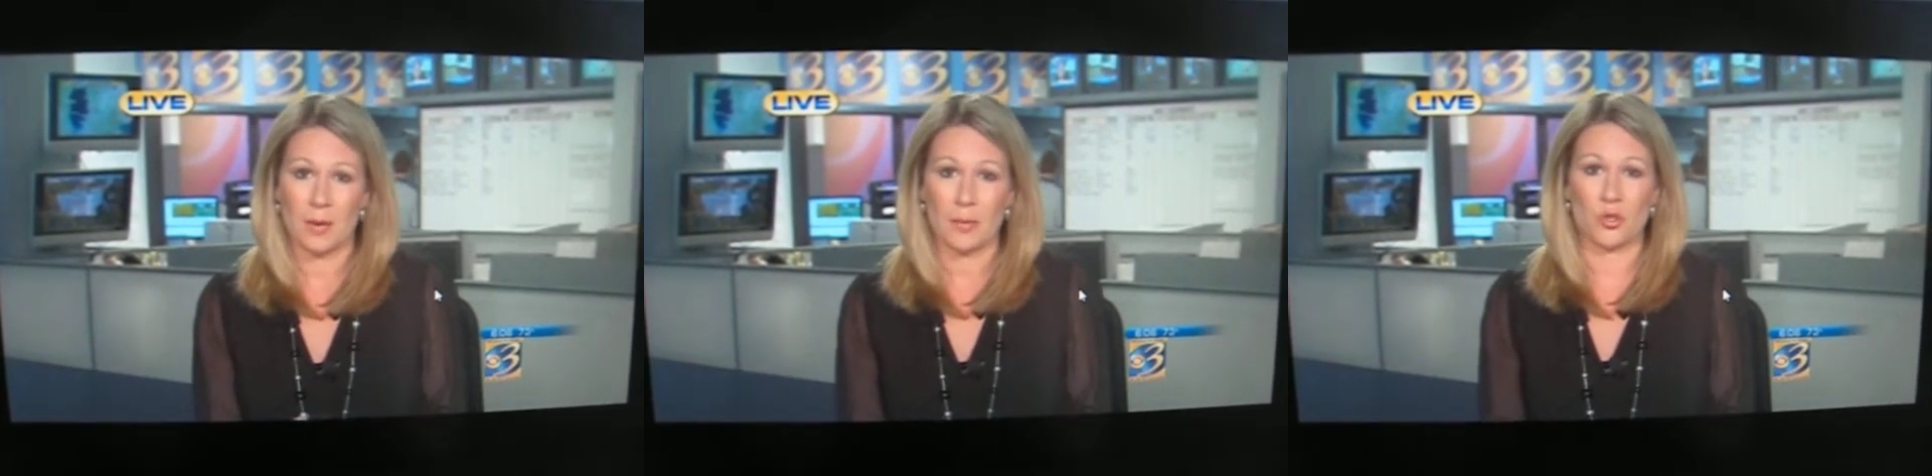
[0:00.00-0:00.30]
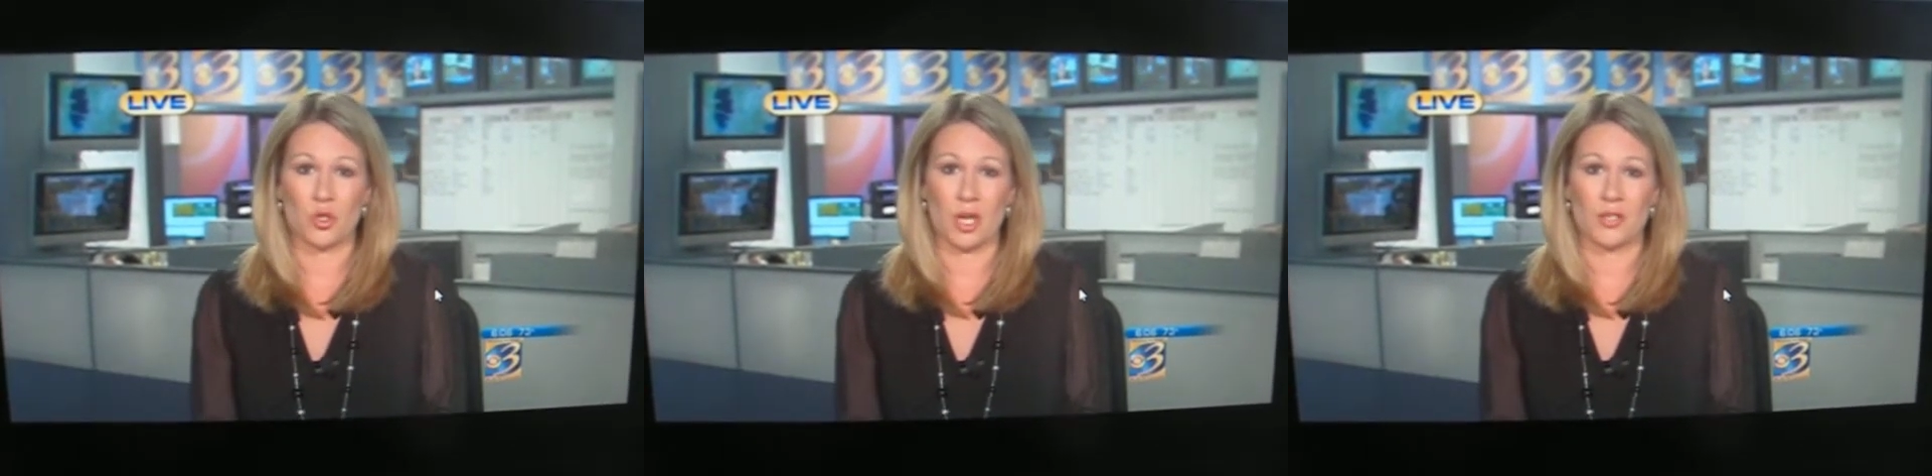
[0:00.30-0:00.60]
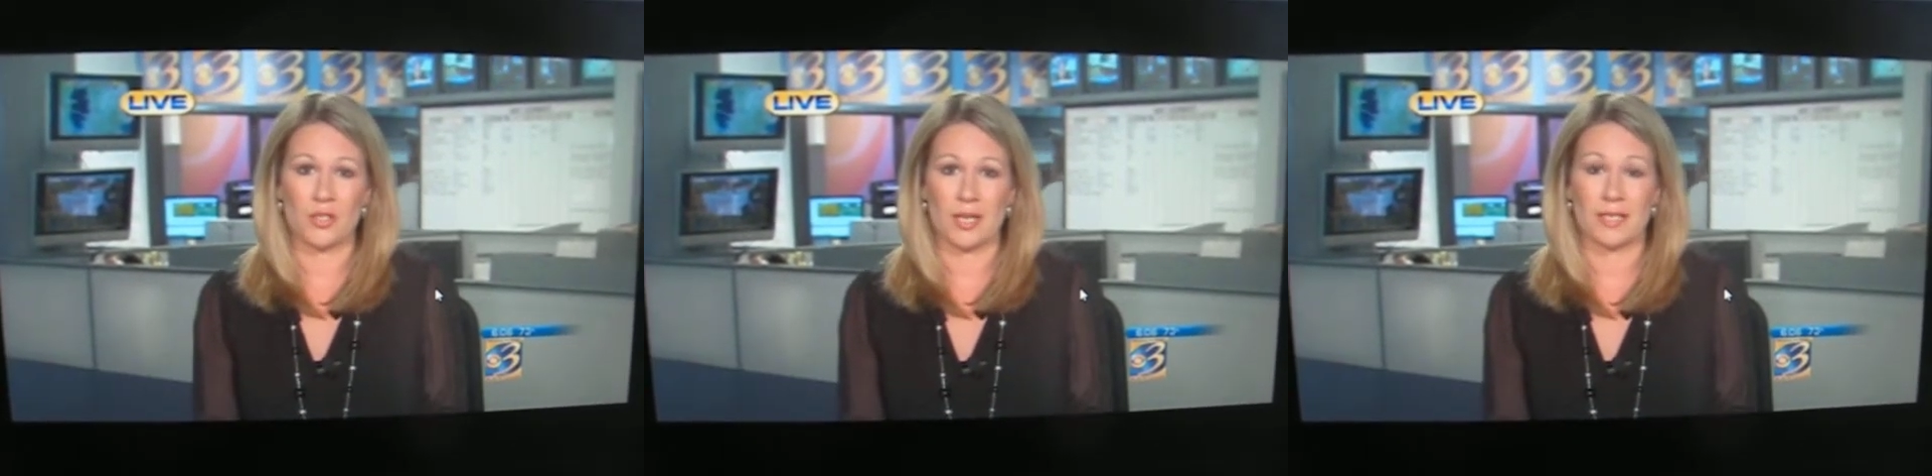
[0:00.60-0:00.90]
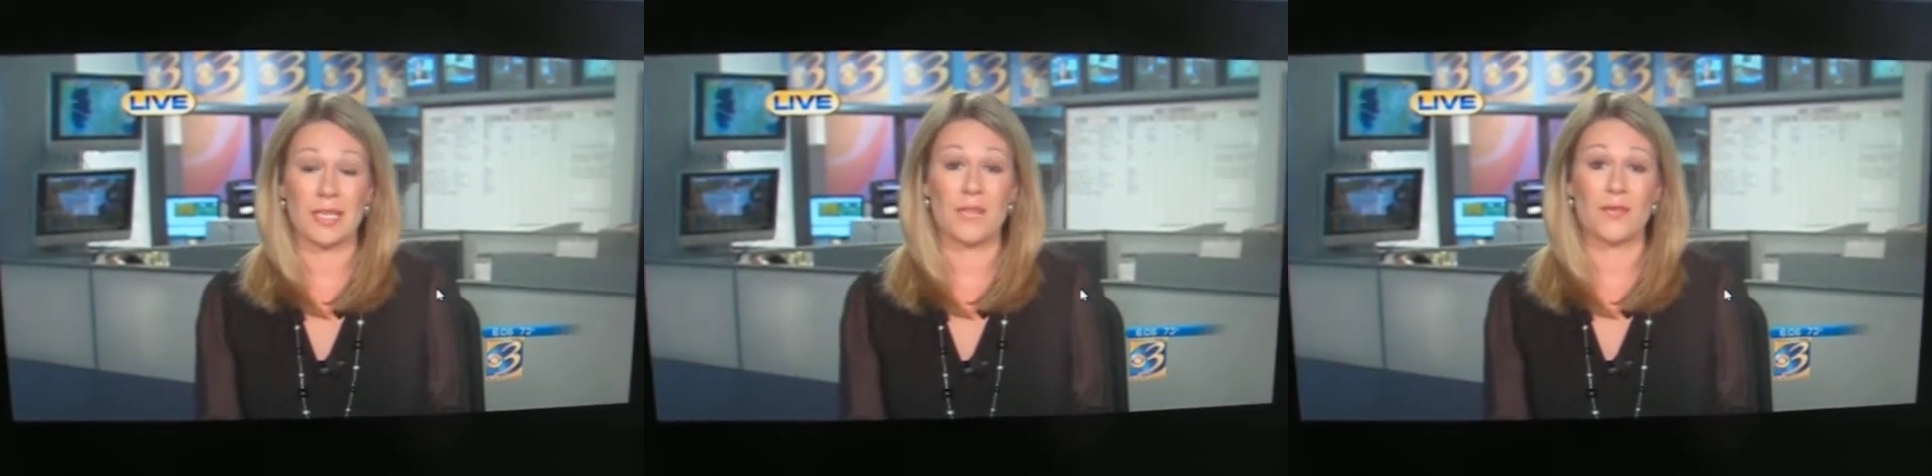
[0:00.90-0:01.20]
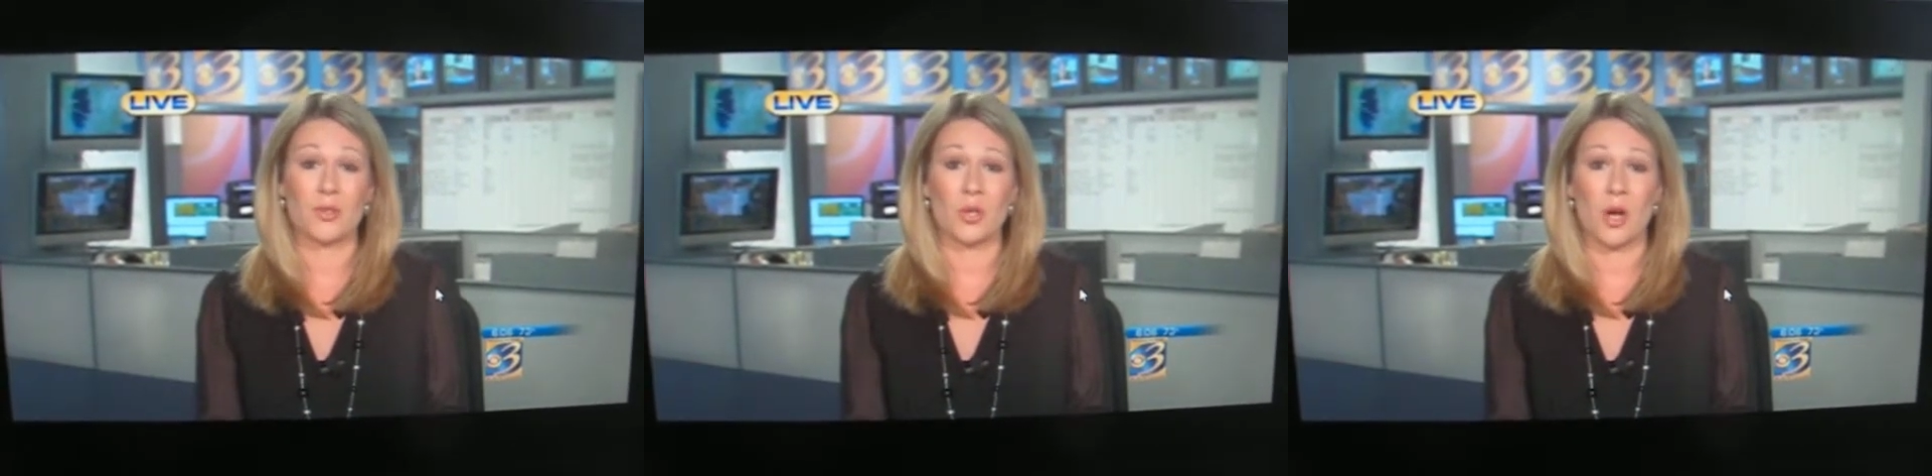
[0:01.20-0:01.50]
But the judge says
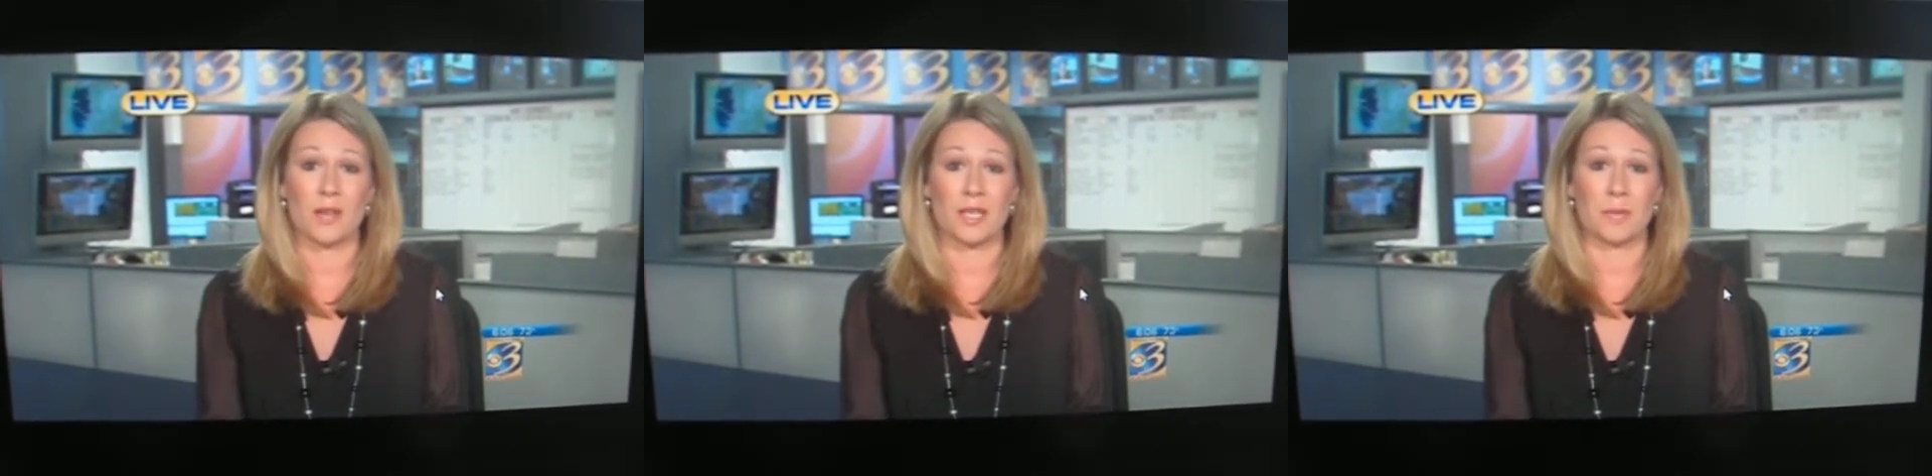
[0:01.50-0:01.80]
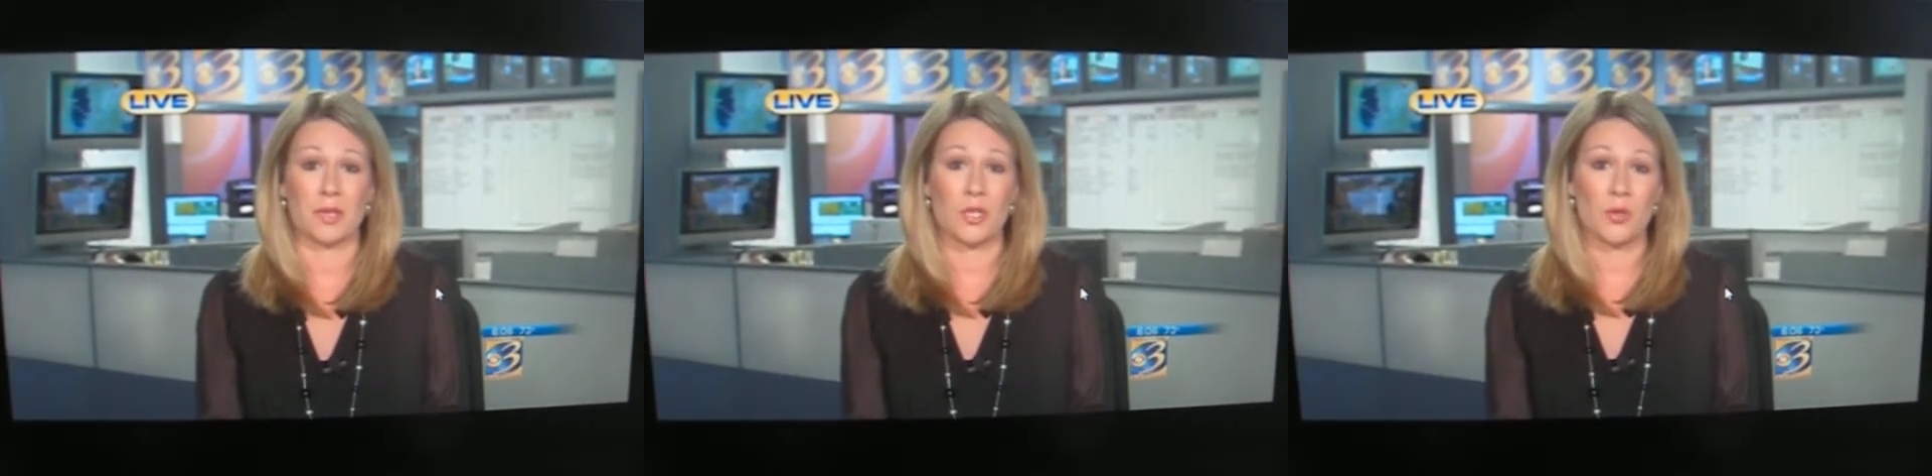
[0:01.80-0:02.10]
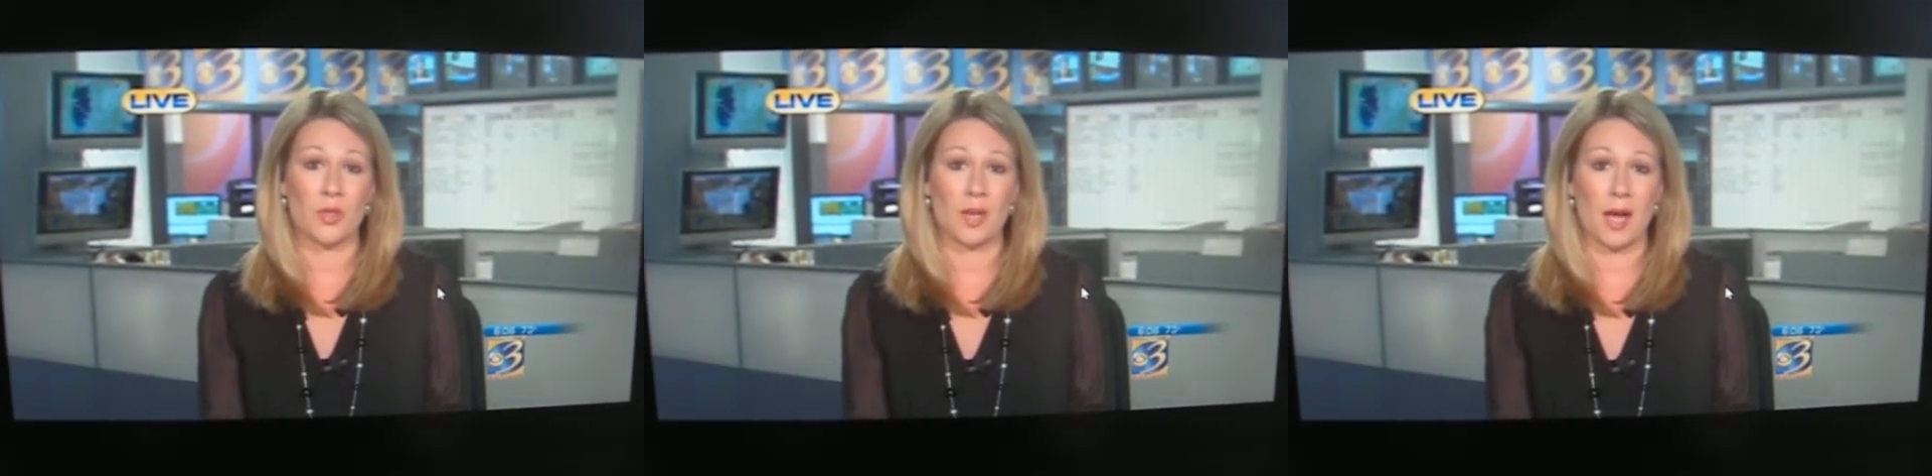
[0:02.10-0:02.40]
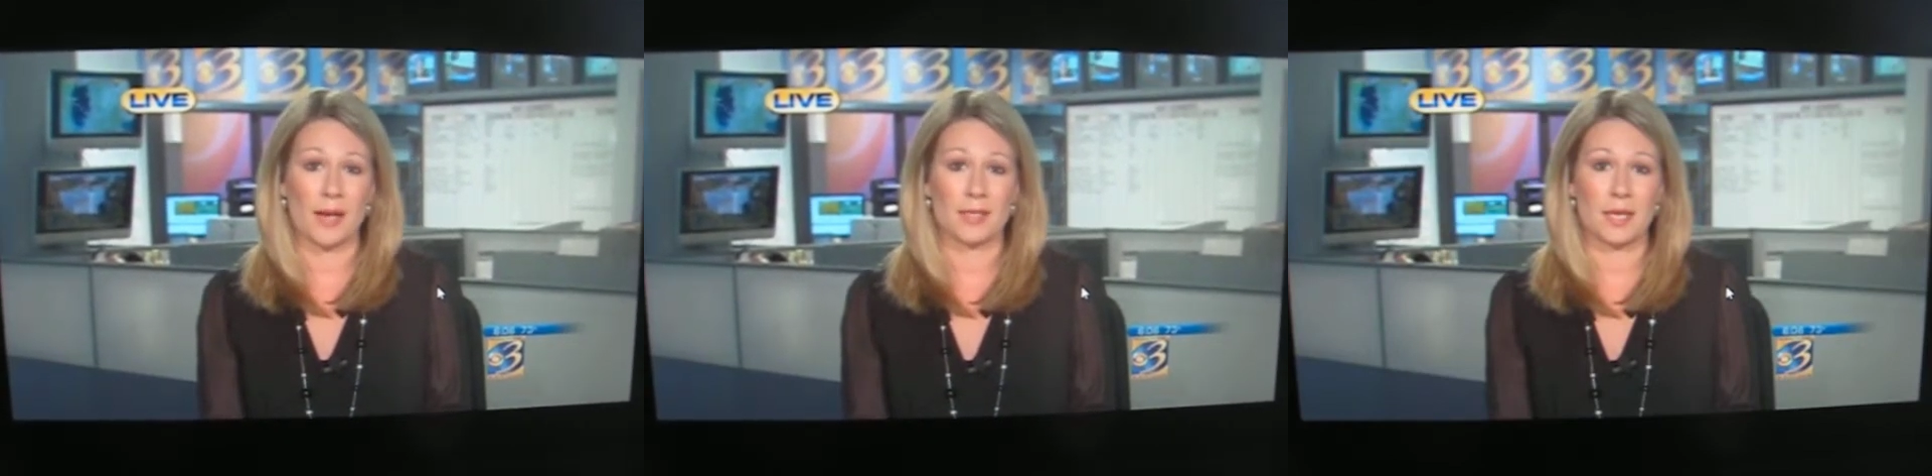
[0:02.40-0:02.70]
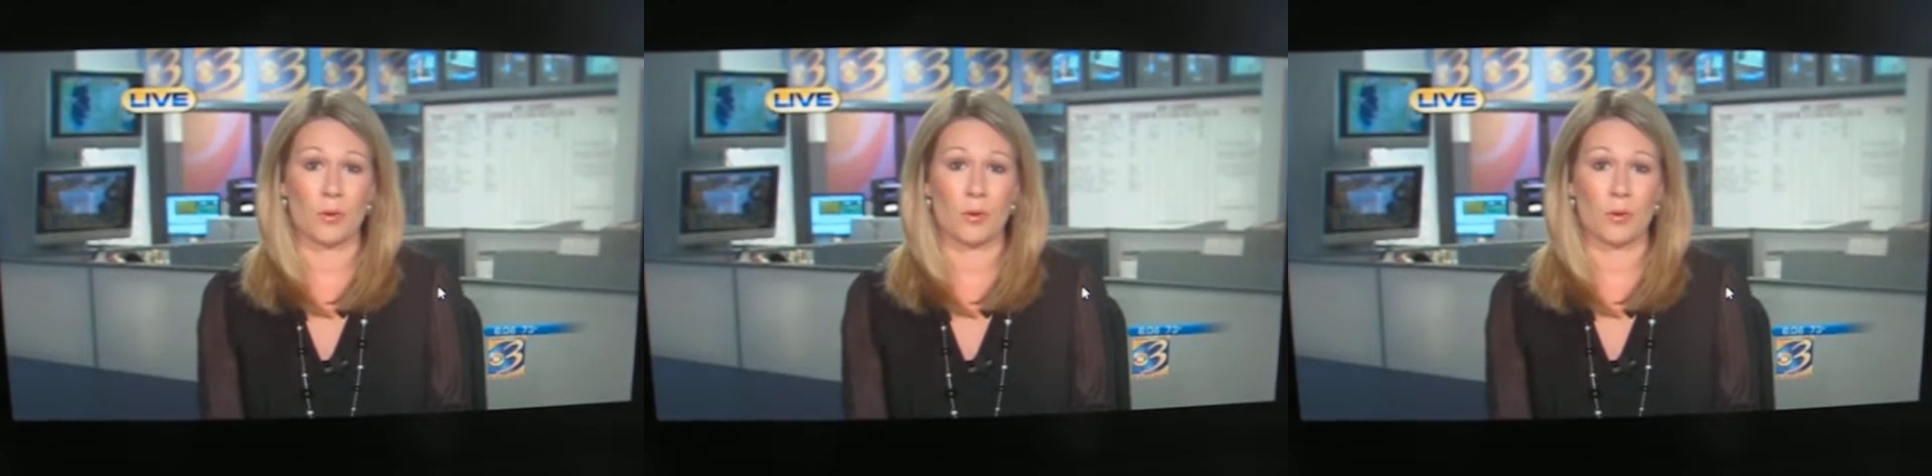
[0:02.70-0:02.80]
if the dogs had been euthanized,